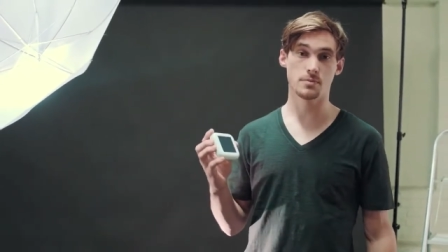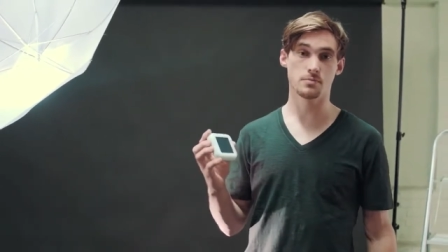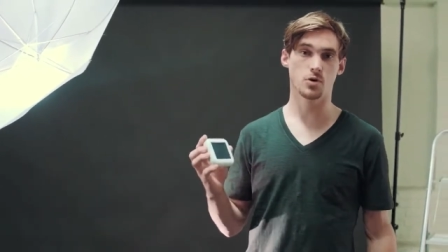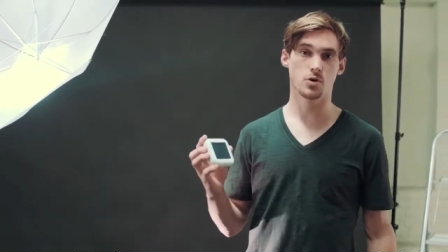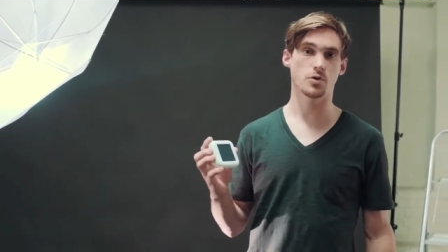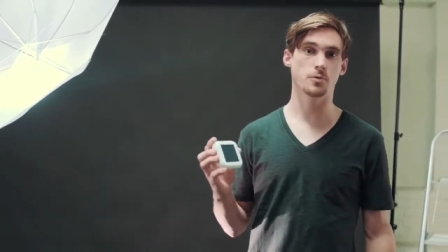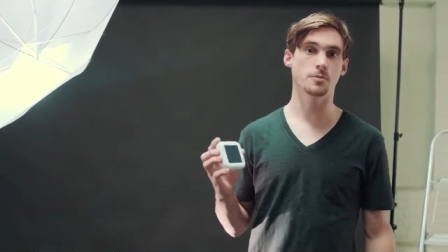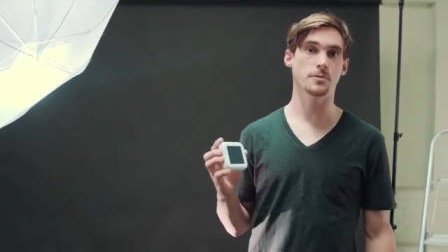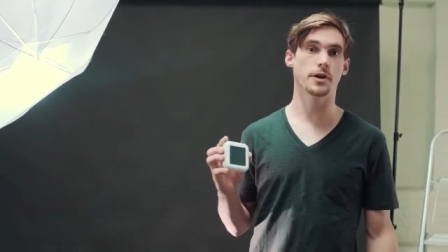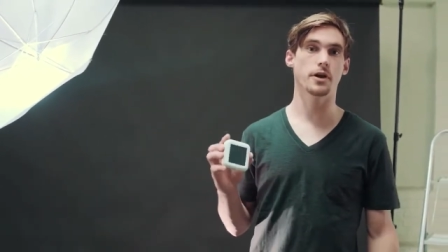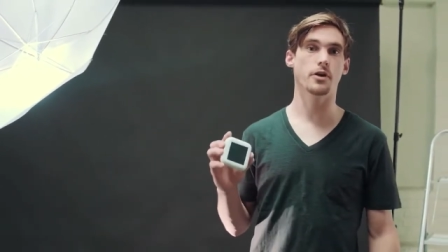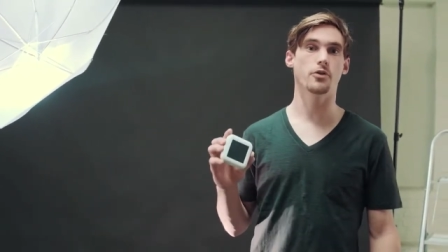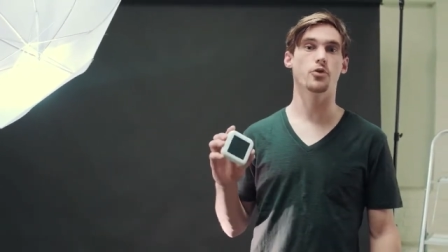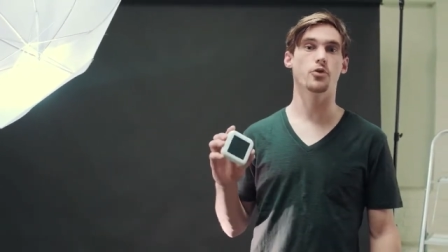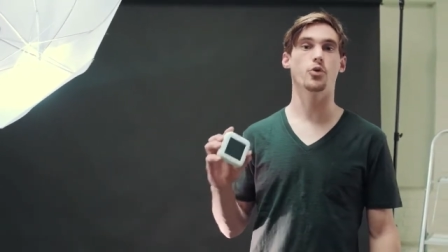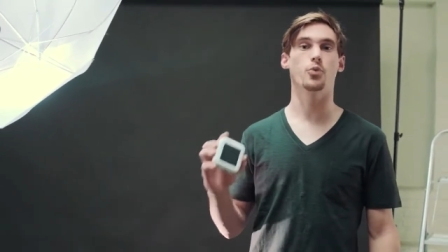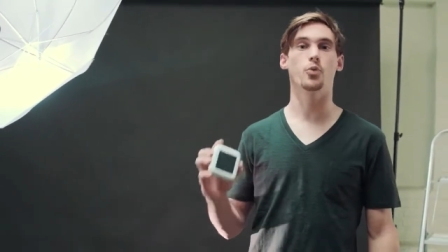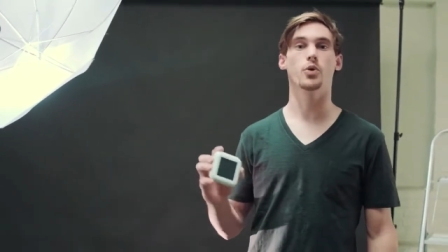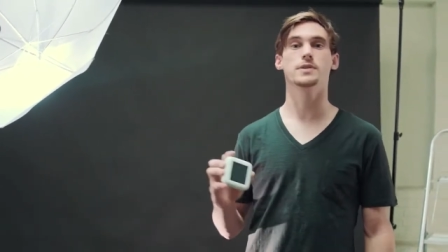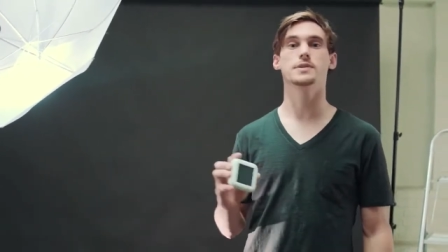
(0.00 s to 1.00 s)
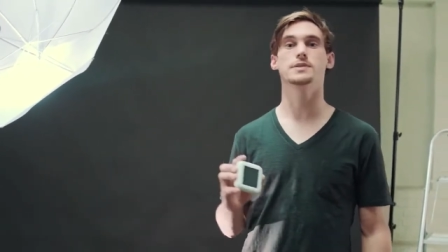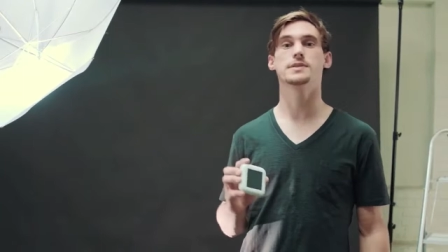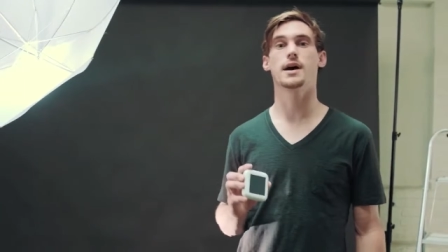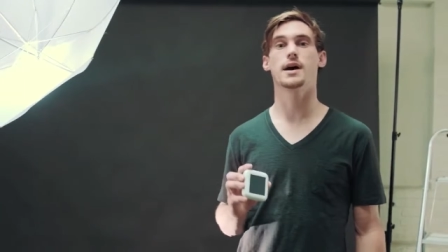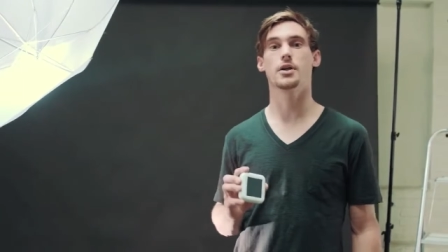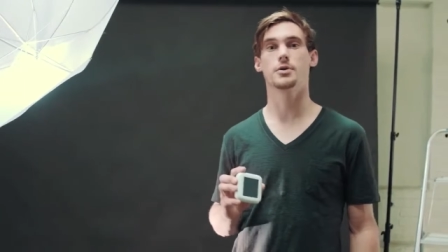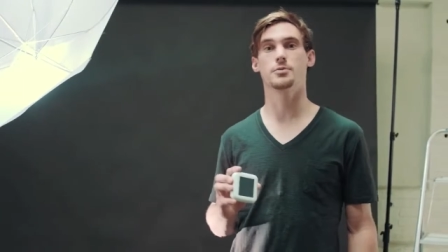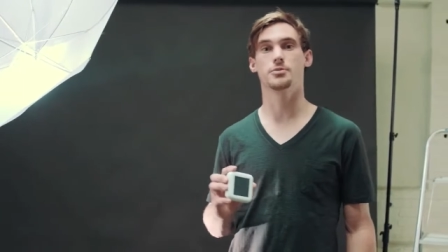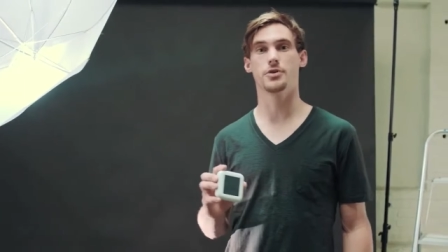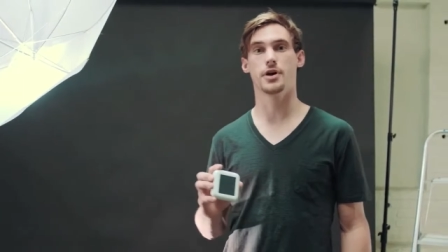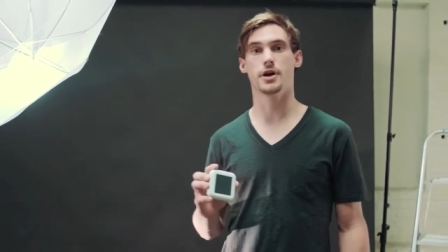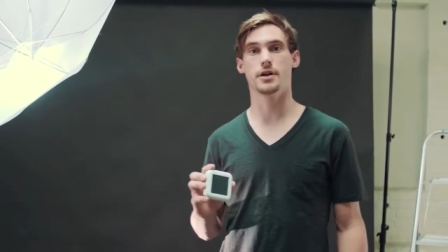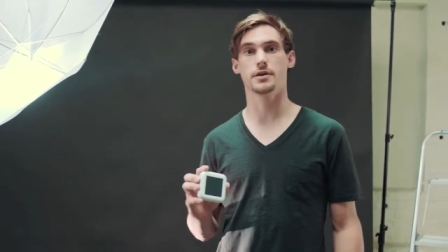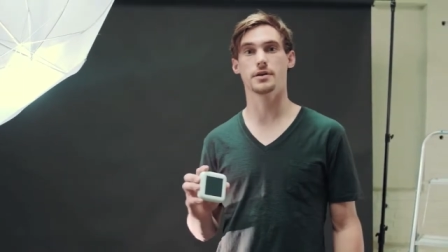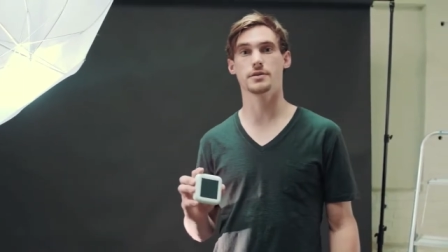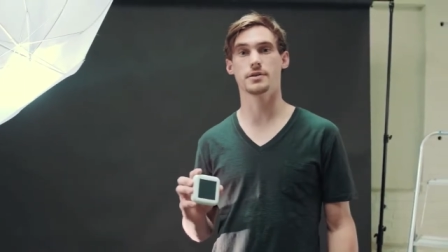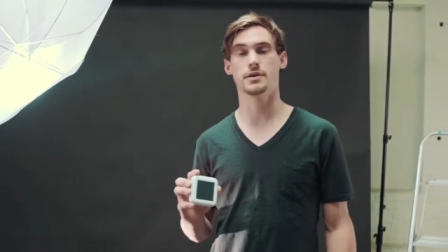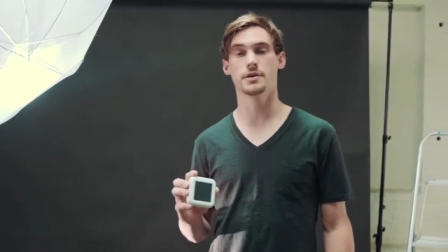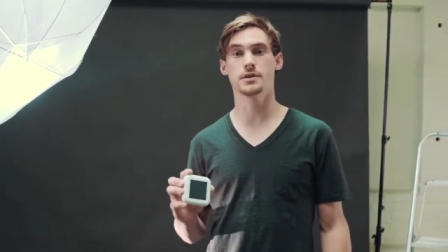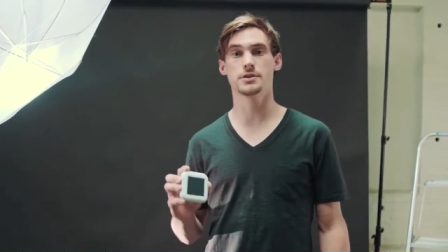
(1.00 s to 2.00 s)
put them together in one solid
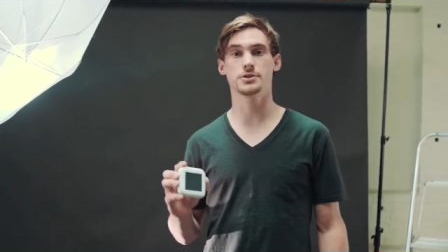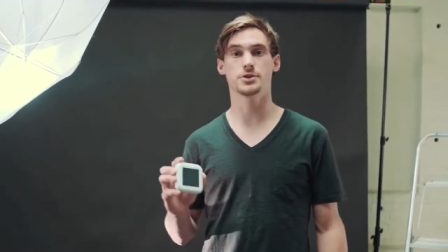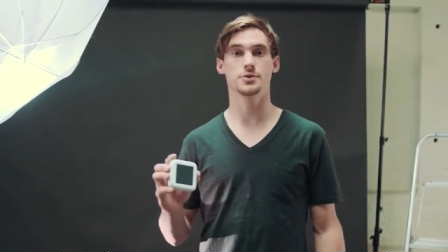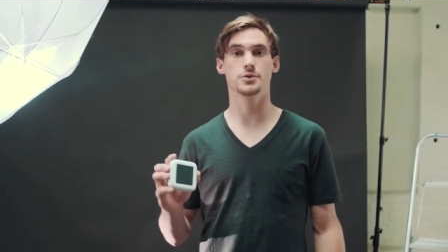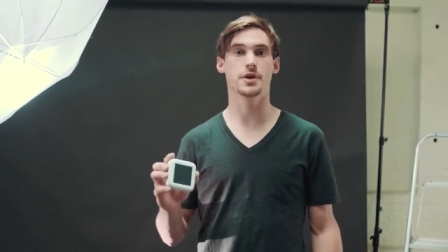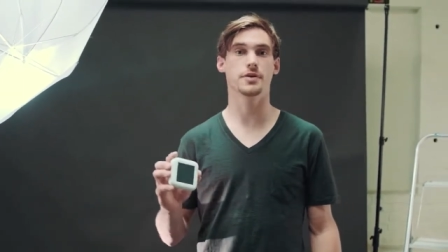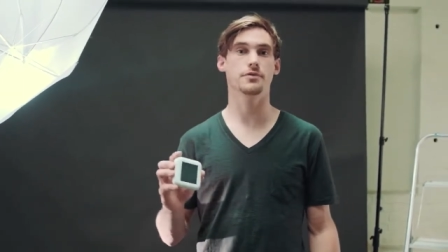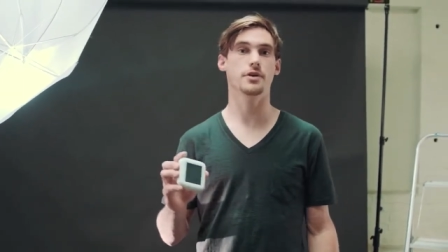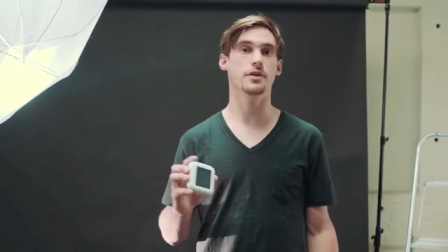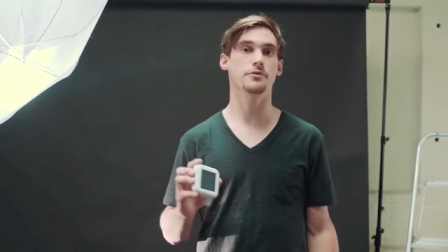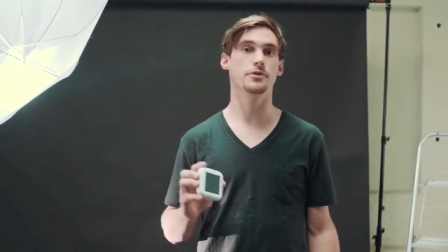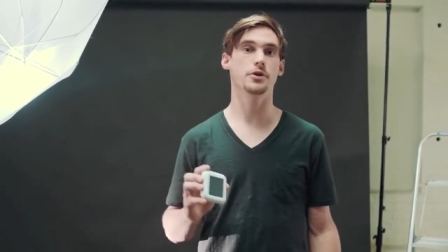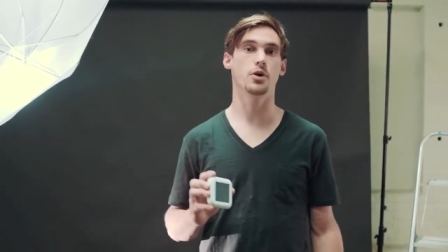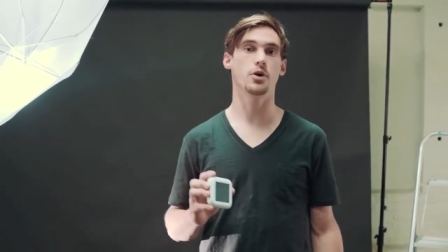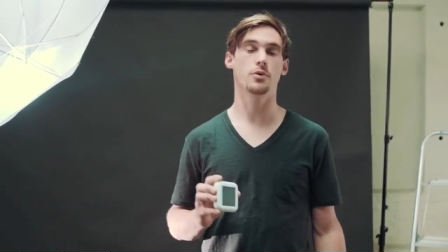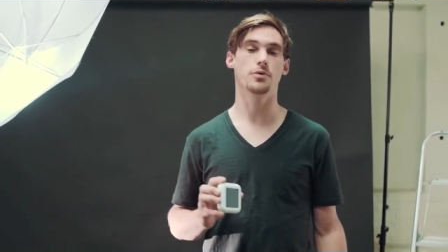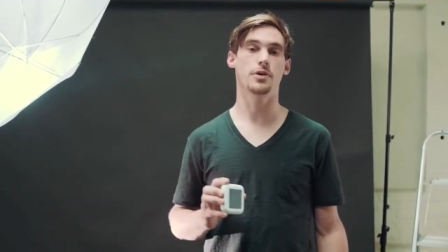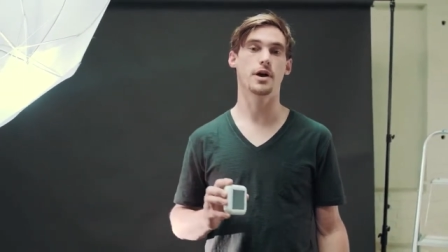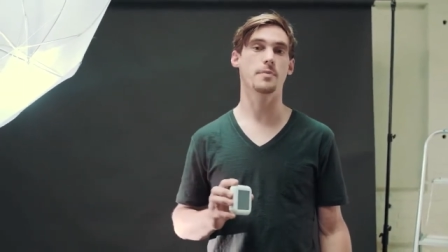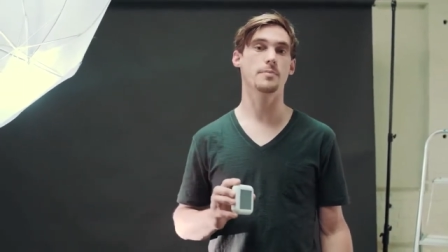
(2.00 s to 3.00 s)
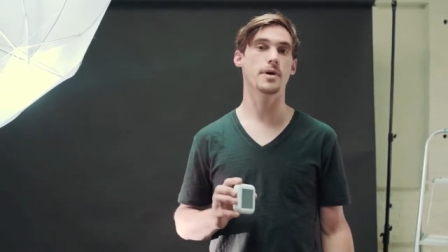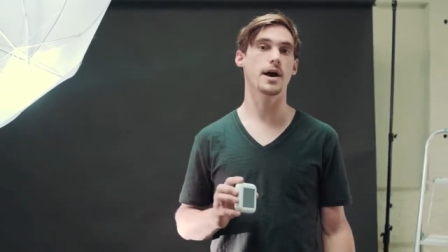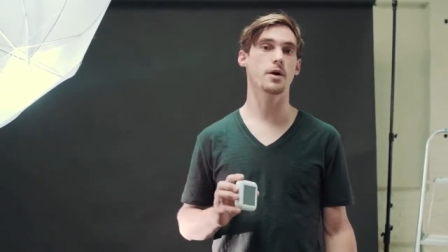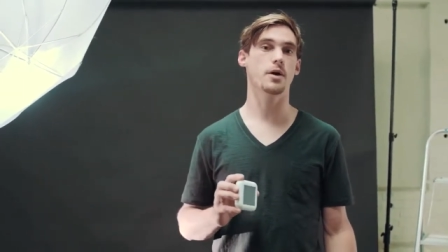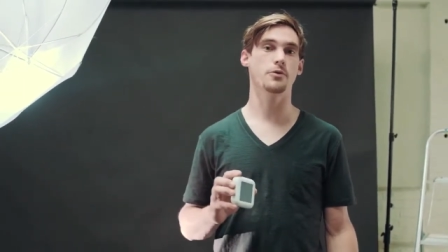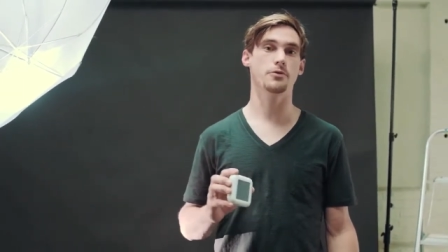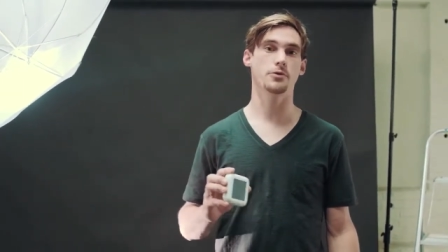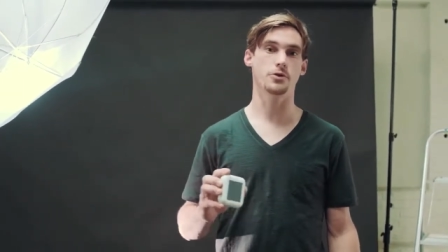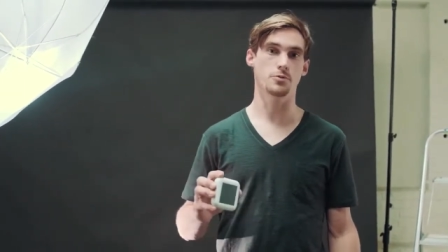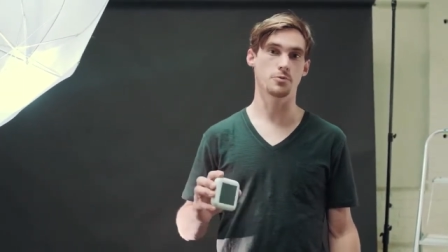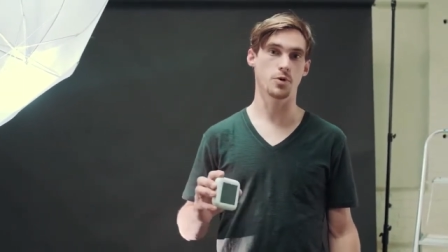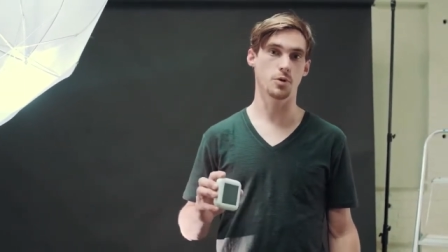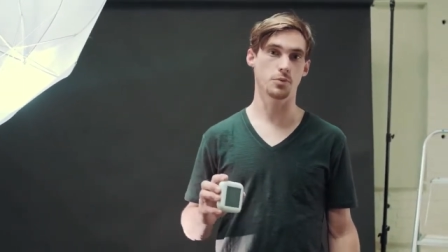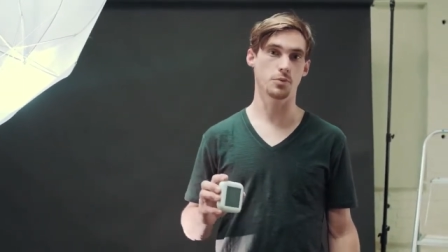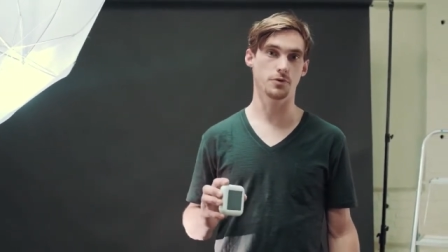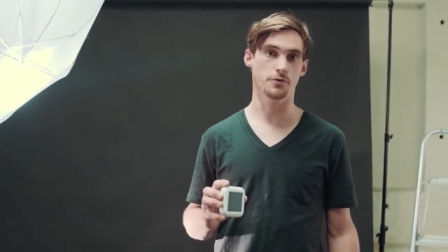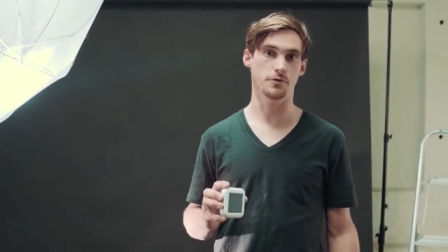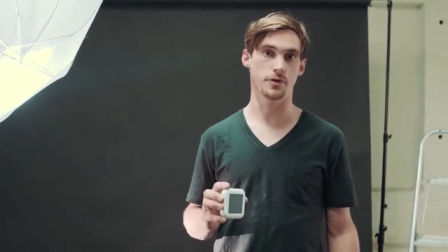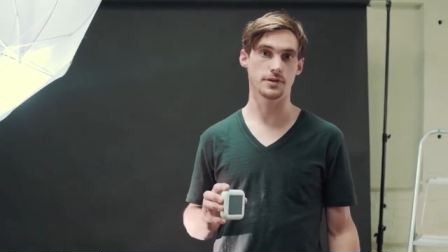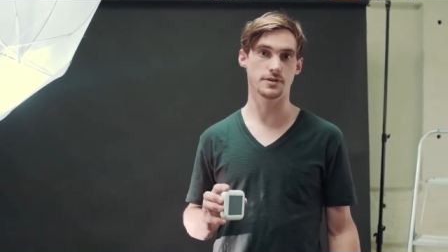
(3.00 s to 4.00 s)
product, so you never have to go without power for your mobile
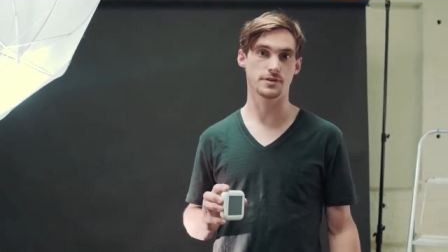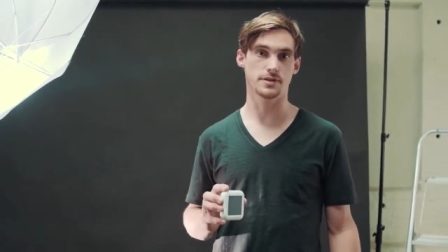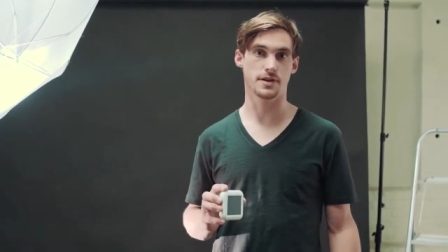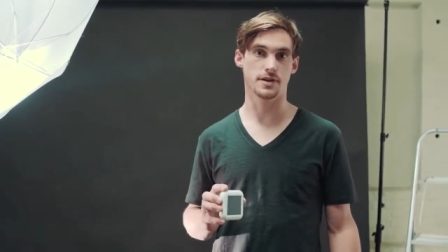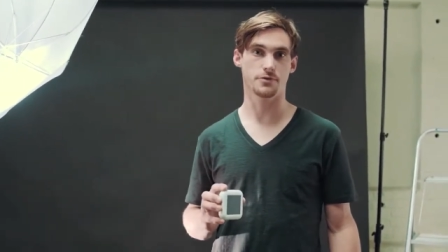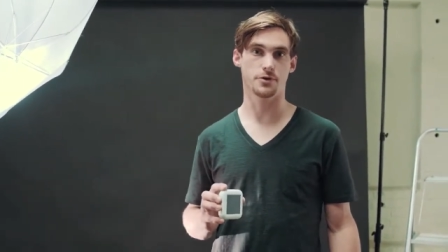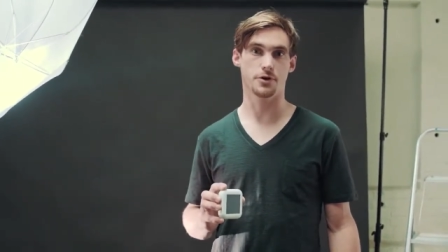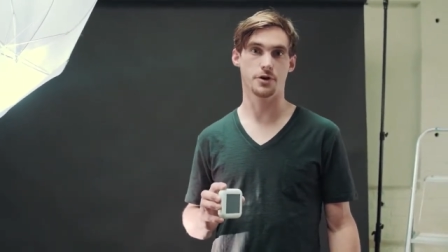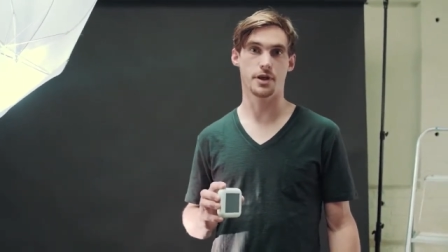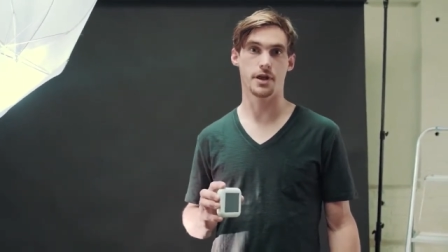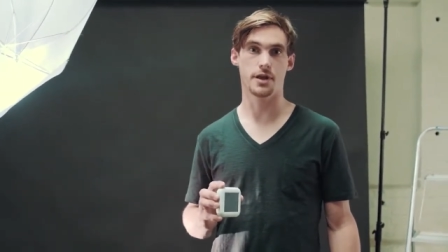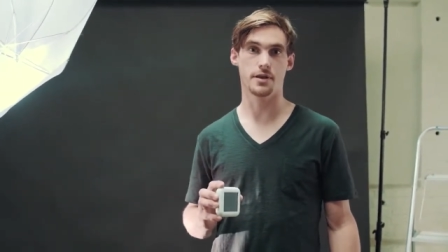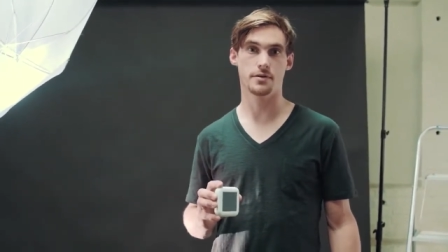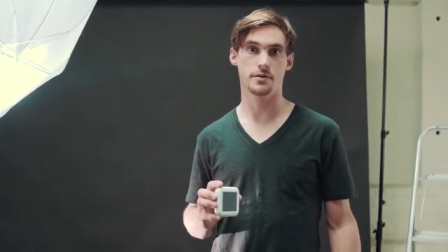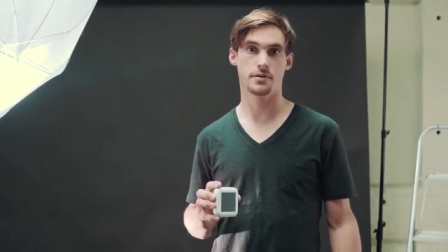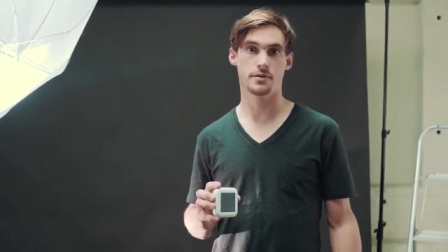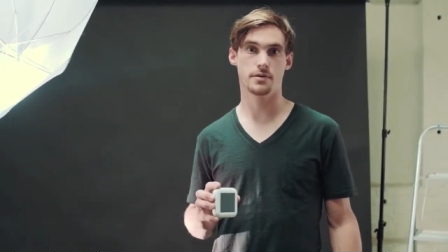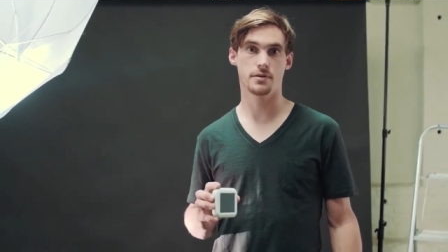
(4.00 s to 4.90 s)
devices ever again.